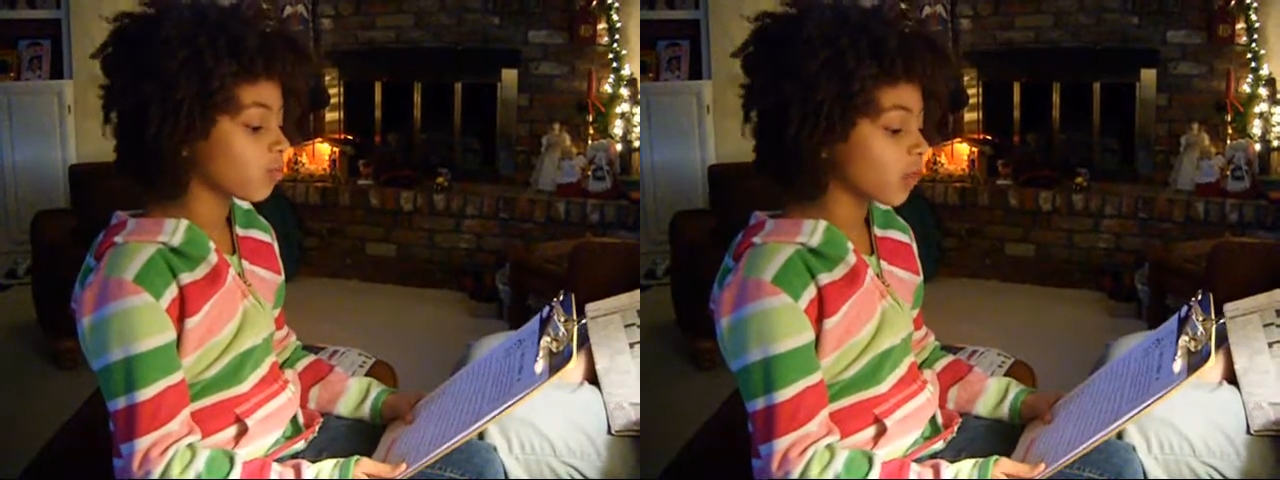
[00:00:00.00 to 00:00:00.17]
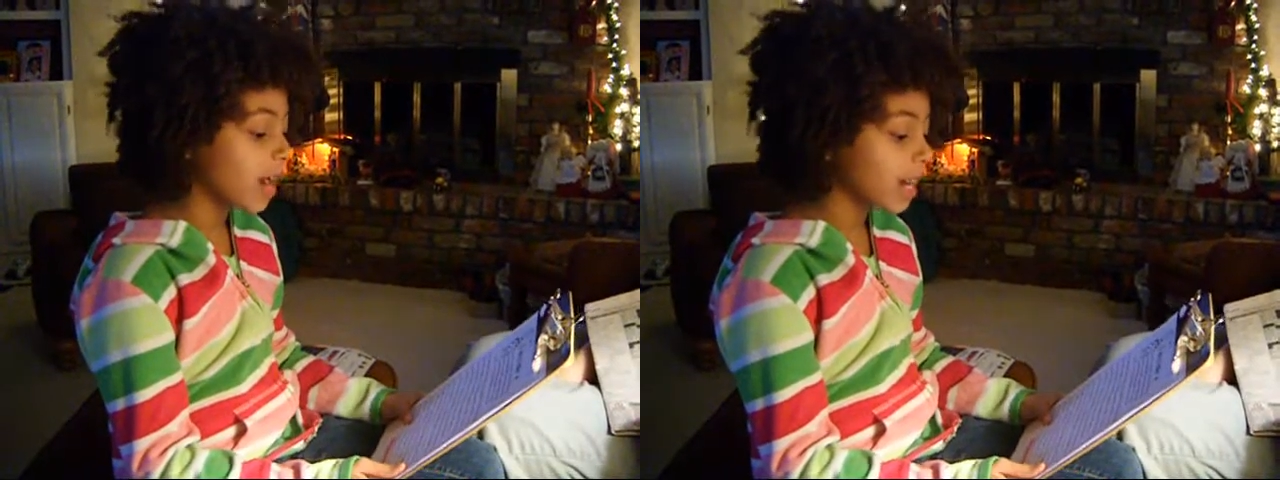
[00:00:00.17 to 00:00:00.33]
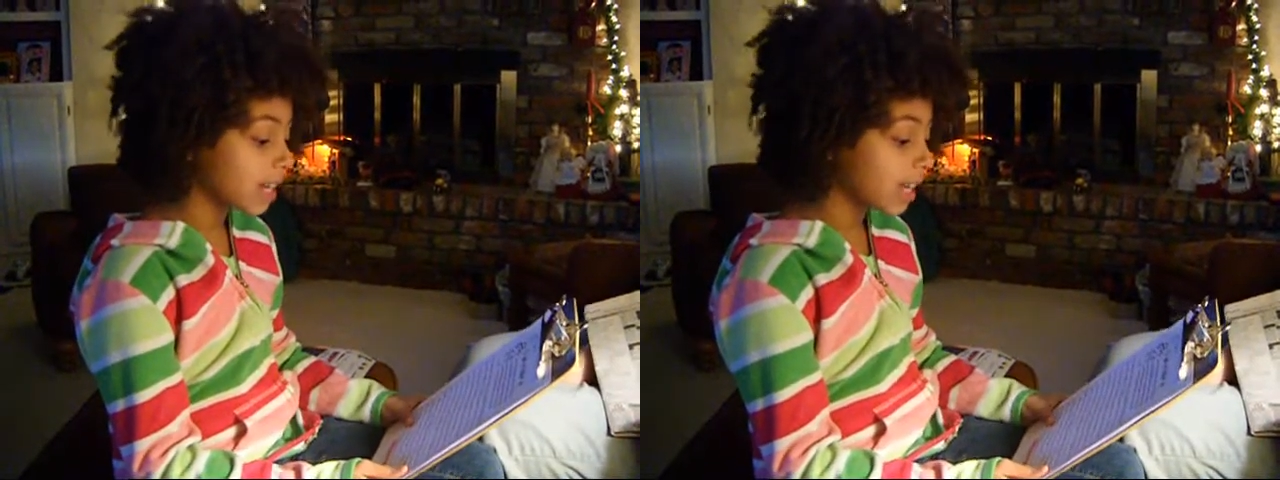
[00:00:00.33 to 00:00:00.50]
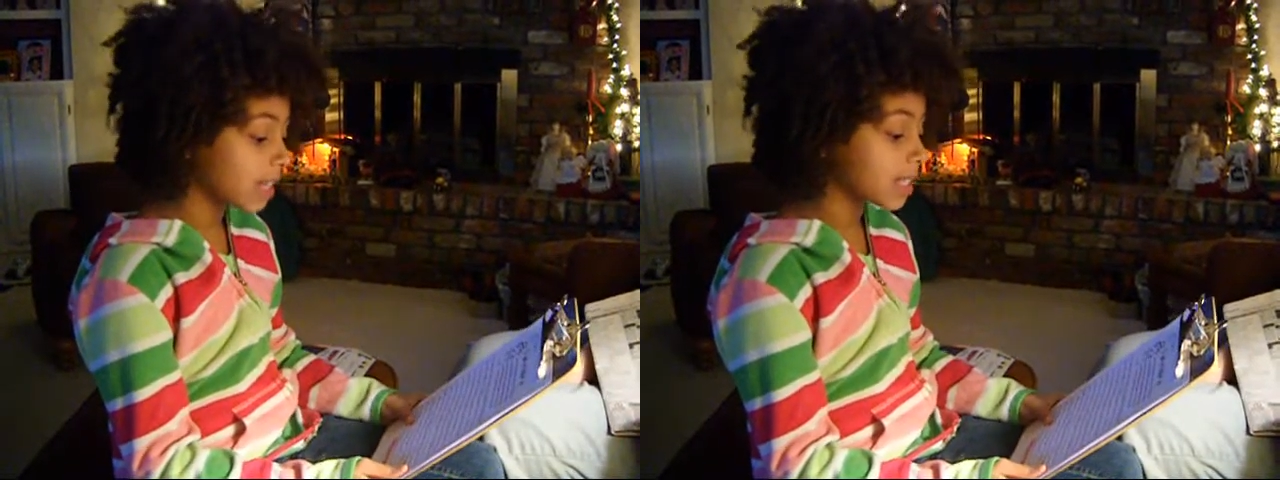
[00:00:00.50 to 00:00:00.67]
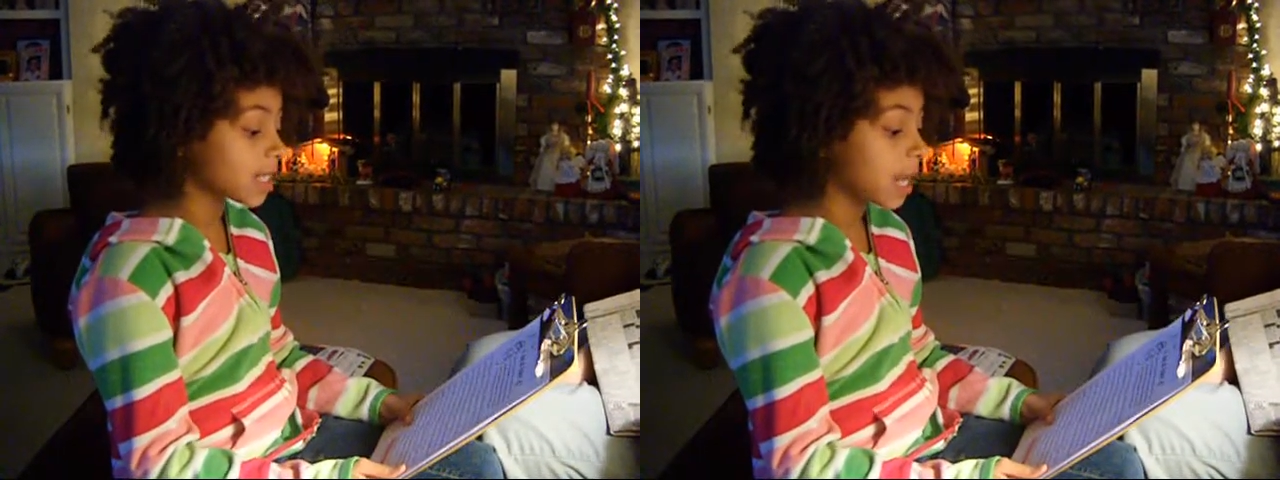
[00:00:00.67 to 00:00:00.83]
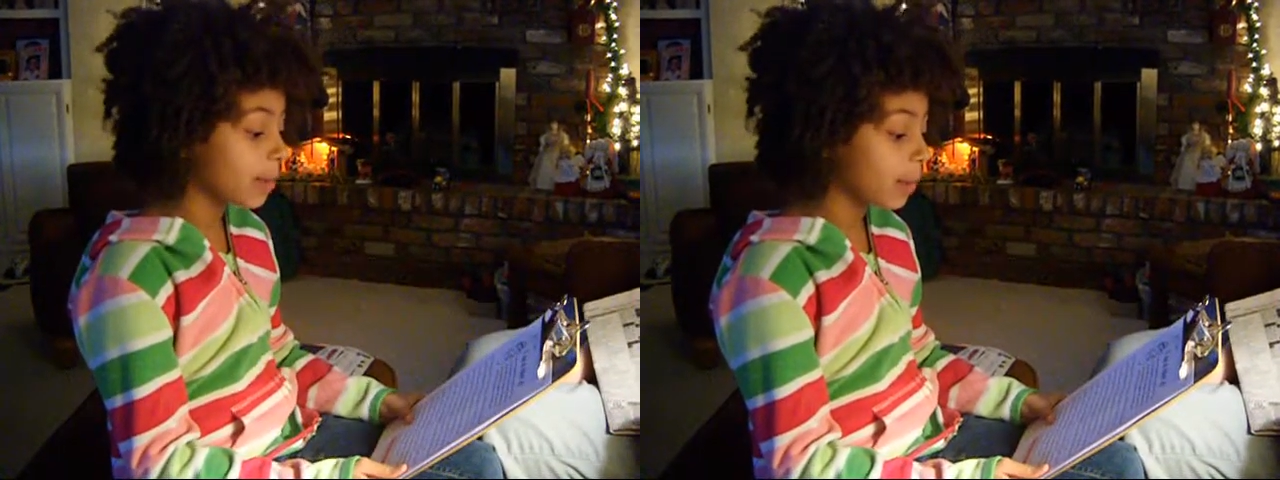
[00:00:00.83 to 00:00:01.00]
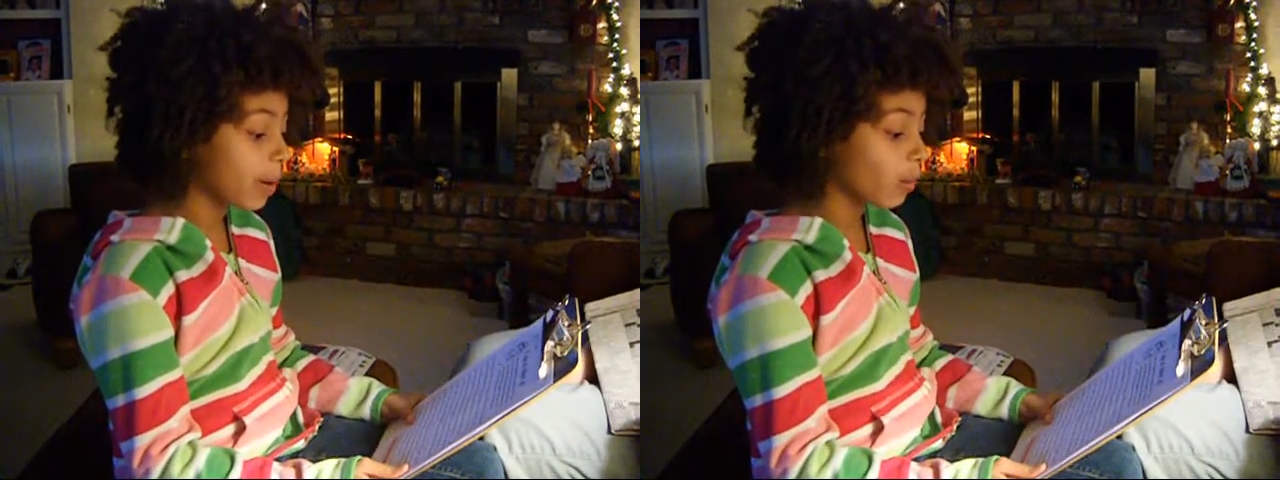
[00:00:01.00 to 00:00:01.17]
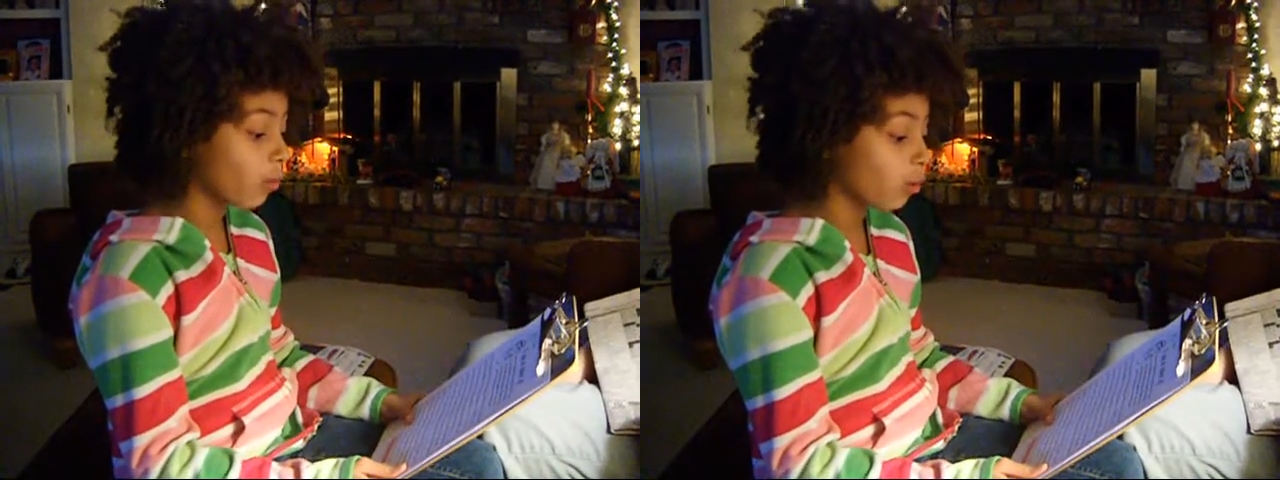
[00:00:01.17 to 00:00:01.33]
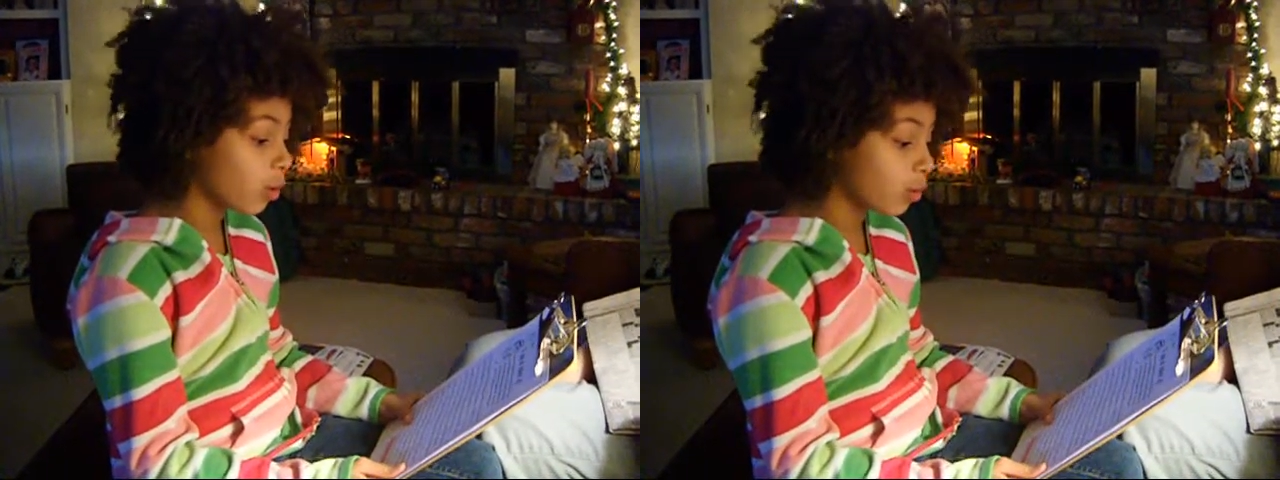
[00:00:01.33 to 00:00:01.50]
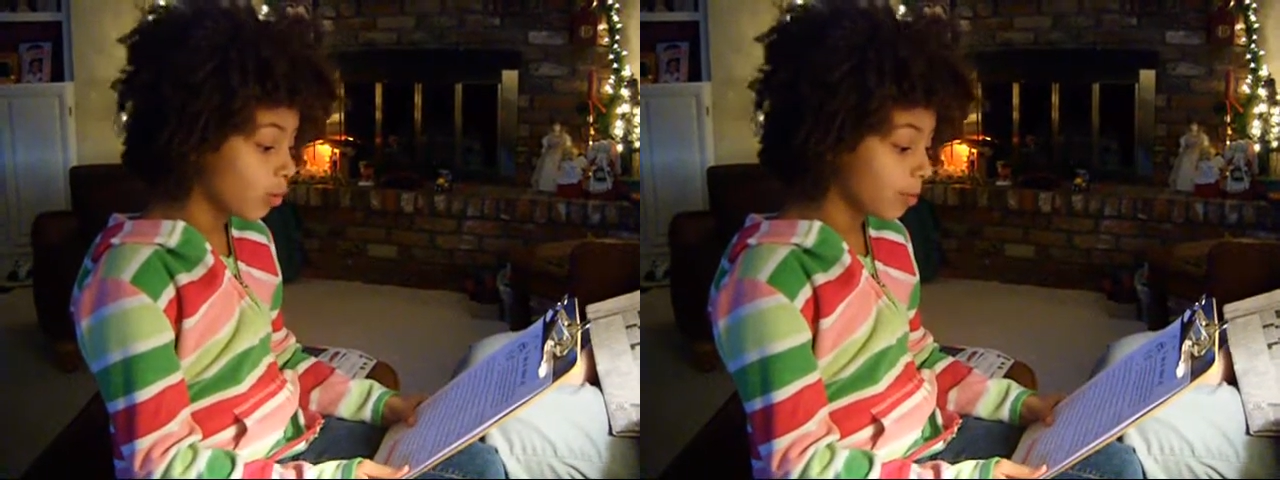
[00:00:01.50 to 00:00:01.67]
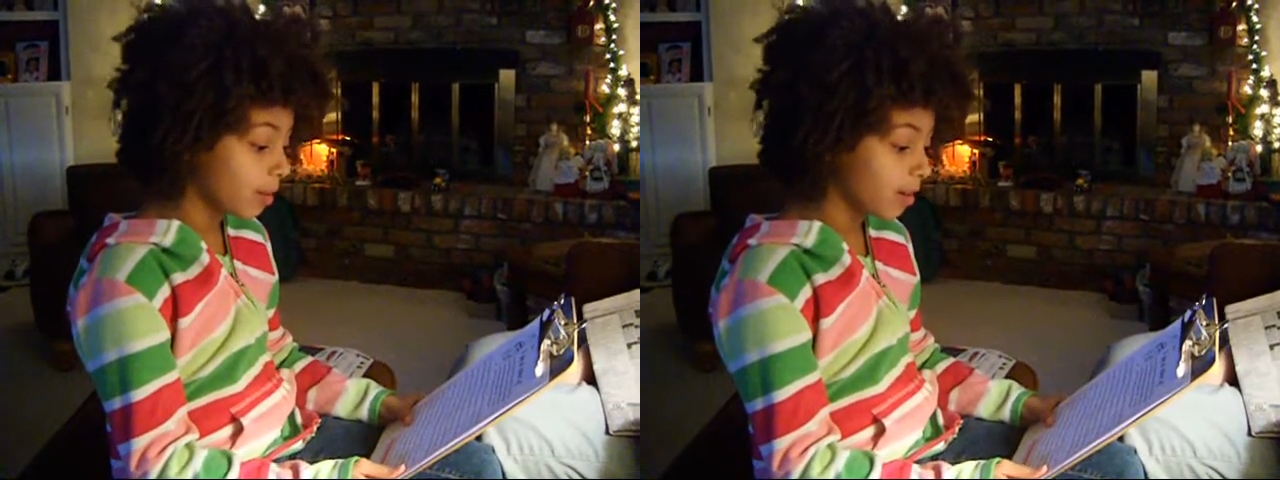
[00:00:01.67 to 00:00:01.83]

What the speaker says: raining inside my room.